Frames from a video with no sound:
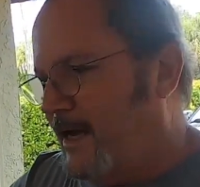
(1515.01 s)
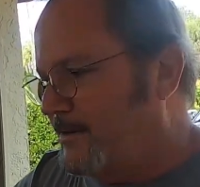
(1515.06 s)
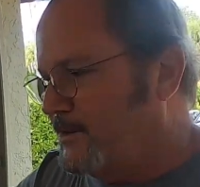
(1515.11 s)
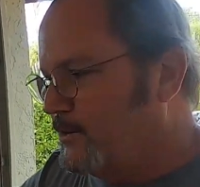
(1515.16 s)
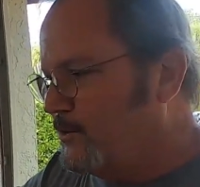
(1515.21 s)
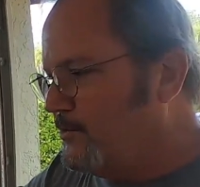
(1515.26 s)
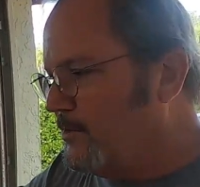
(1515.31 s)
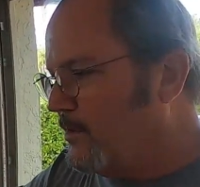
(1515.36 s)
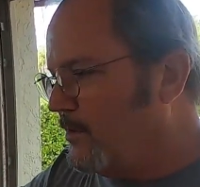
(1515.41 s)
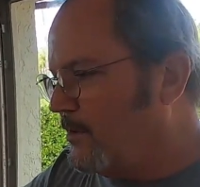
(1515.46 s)
I
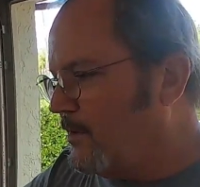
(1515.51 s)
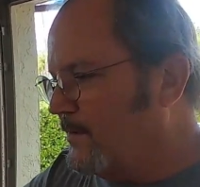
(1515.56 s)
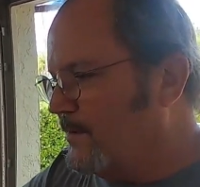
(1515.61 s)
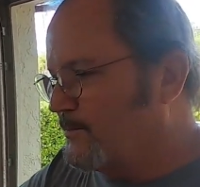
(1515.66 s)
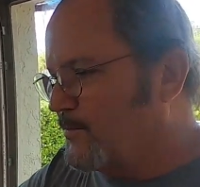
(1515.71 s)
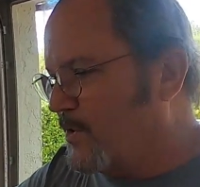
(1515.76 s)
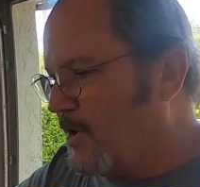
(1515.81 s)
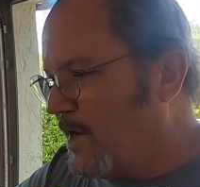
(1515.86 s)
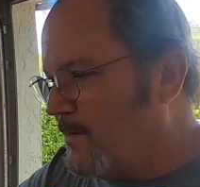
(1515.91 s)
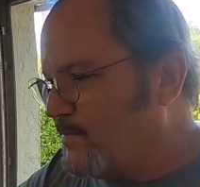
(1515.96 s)
do know all
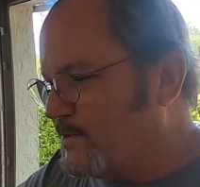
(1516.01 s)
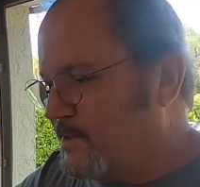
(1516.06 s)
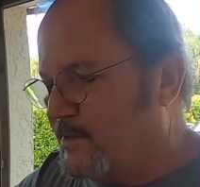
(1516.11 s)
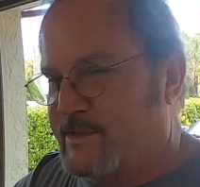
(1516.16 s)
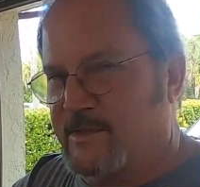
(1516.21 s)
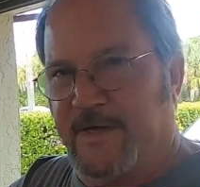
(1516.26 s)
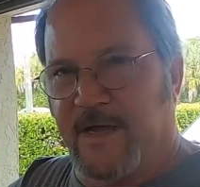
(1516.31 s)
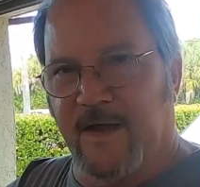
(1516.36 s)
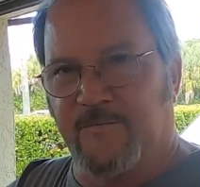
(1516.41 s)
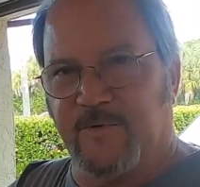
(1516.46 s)
the problems I
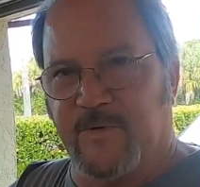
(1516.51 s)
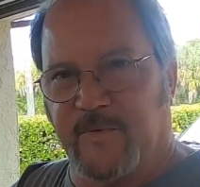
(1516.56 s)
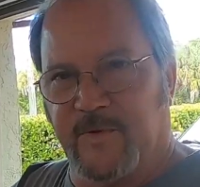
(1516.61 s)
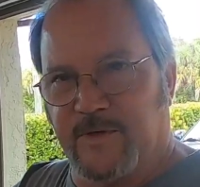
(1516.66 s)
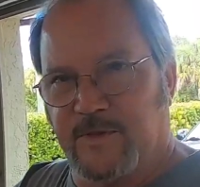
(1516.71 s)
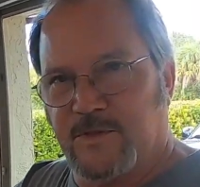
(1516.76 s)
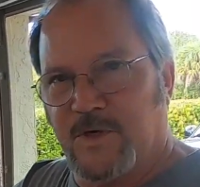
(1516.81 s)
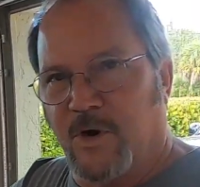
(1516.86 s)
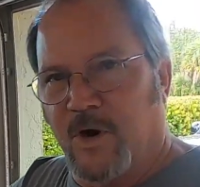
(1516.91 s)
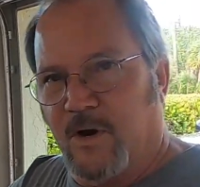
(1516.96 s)
used to have with
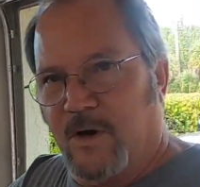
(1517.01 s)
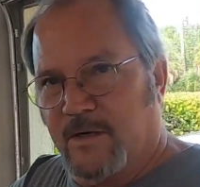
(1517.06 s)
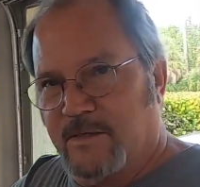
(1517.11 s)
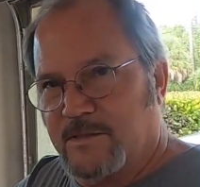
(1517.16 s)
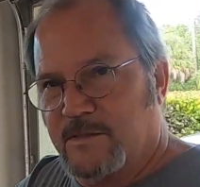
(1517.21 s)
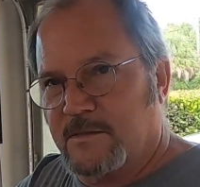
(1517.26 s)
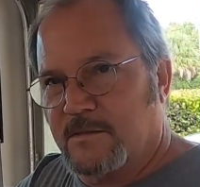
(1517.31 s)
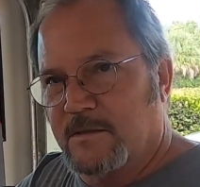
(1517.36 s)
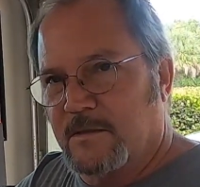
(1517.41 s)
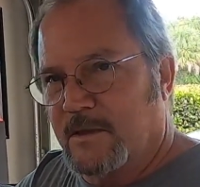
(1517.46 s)
these cars.